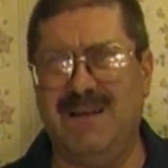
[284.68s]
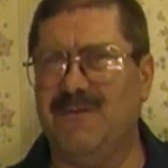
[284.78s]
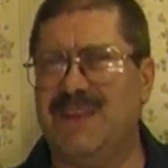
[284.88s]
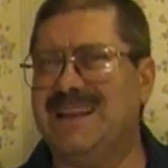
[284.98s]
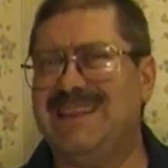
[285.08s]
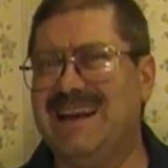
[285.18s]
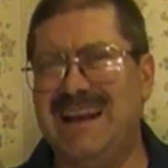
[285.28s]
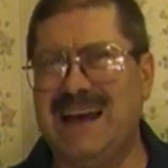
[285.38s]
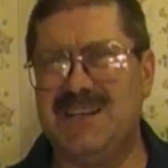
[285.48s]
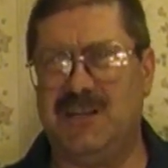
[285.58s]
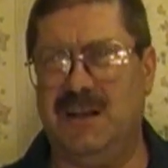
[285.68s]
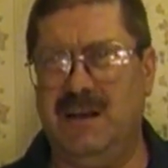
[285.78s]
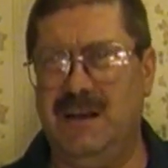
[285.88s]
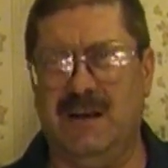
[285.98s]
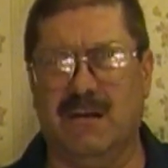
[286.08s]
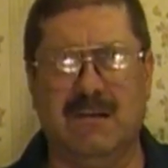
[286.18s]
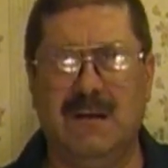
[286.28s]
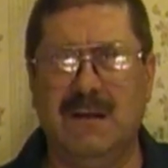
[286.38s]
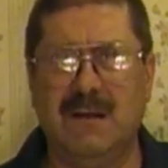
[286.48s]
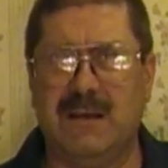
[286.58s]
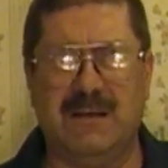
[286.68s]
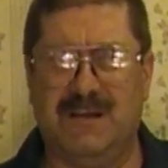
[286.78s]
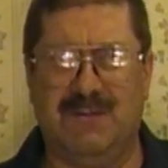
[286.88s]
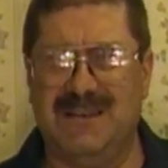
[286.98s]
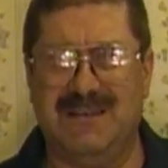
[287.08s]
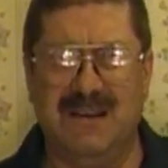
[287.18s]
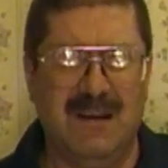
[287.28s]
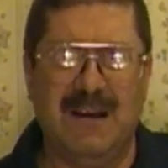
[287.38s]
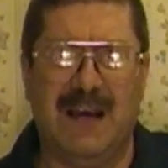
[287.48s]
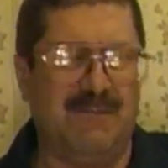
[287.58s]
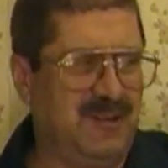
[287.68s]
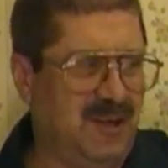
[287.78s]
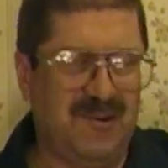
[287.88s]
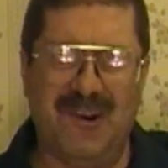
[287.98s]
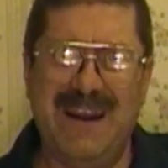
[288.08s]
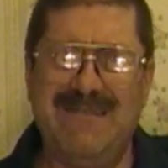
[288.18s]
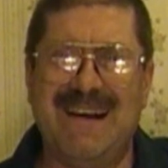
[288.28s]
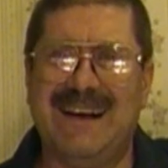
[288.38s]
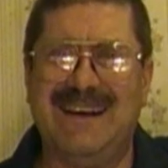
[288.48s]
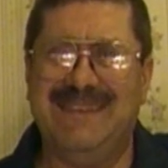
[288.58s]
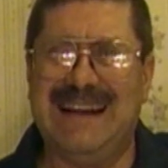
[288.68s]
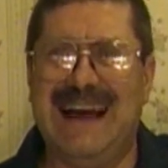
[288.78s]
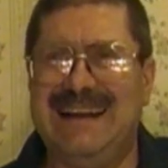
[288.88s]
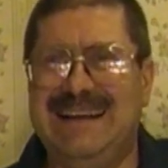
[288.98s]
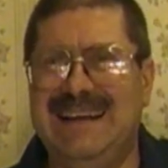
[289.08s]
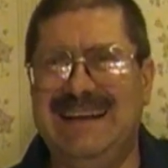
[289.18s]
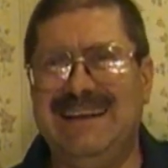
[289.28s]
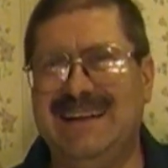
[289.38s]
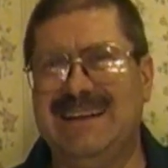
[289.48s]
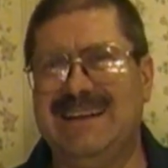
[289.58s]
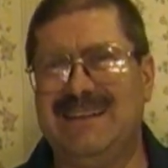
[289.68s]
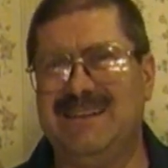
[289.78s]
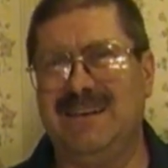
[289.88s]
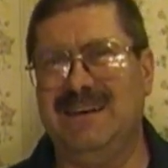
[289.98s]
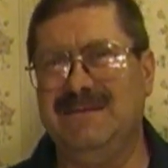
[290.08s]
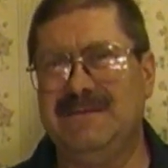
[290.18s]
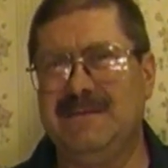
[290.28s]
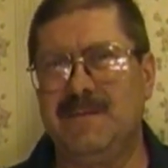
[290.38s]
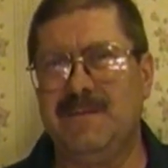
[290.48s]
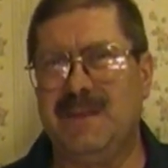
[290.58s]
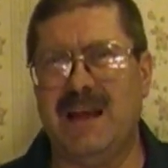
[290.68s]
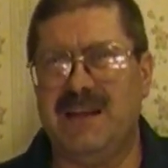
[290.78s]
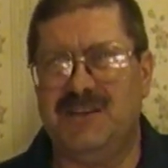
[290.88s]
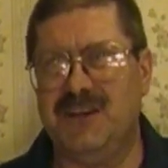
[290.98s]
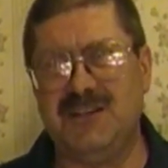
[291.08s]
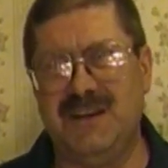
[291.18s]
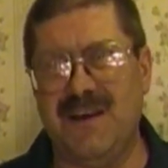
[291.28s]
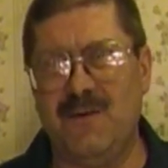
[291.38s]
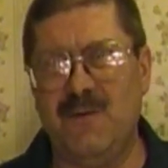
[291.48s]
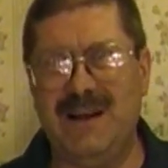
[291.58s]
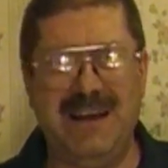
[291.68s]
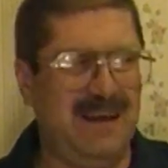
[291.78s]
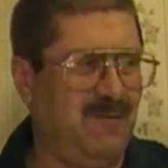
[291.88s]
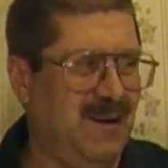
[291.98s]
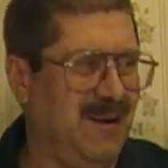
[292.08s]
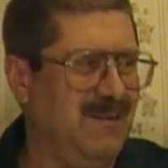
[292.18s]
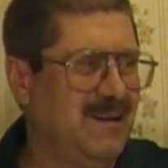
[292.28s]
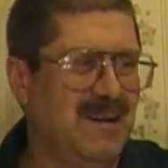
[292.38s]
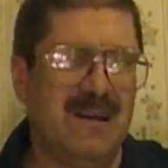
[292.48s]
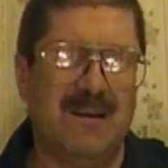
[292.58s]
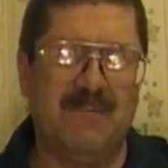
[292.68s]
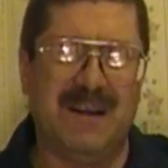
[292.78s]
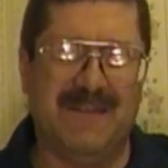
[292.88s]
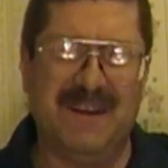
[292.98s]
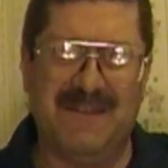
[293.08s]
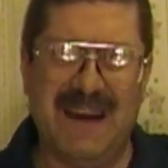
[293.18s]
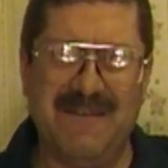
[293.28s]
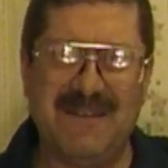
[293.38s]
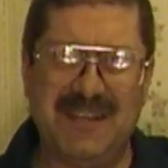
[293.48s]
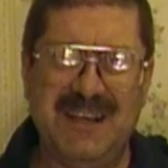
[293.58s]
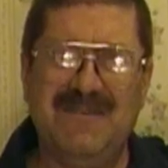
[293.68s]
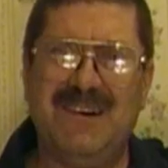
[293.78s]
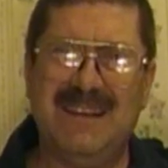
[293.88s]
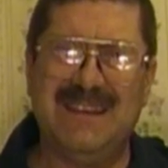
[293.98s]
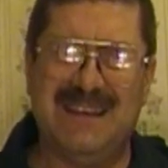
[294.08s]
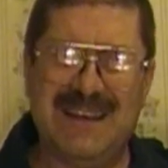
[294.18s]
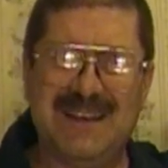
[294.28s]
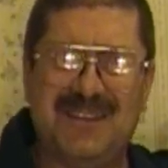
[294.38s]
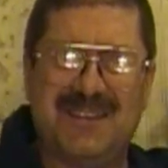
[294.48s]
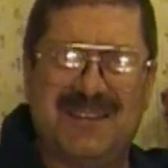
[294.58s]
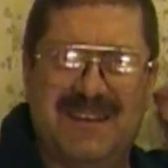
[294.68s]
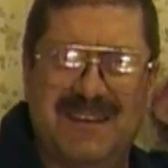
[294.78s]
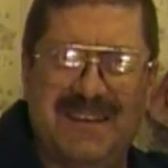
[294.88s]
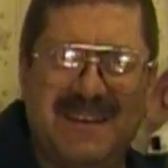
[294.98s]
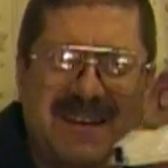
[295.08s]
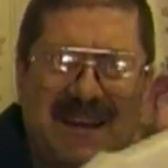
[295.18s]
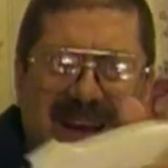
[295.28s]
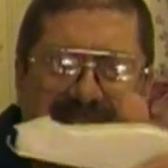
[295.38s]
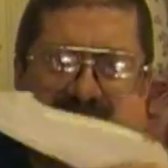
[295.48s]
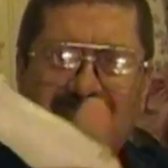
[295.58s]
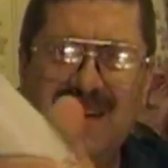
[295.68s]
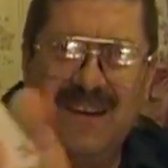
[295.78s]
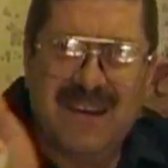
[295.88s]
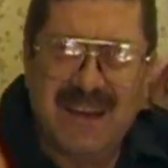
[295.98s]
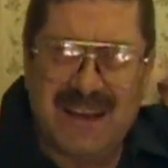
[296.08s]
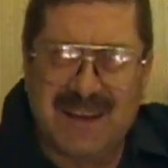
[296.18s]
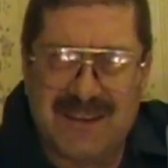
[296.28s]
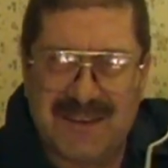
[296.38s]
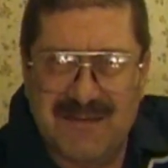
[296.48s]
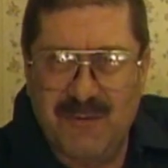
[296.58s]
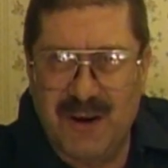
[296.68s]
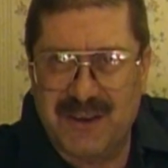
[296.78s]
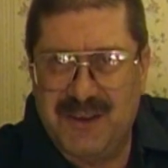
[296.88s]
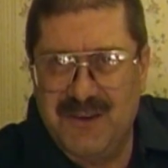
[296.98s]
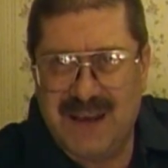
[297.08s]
I don't think they lasted a year. It was a train wreck of an idea, and it just never went anywhere. But if you've never seen one, this here is what a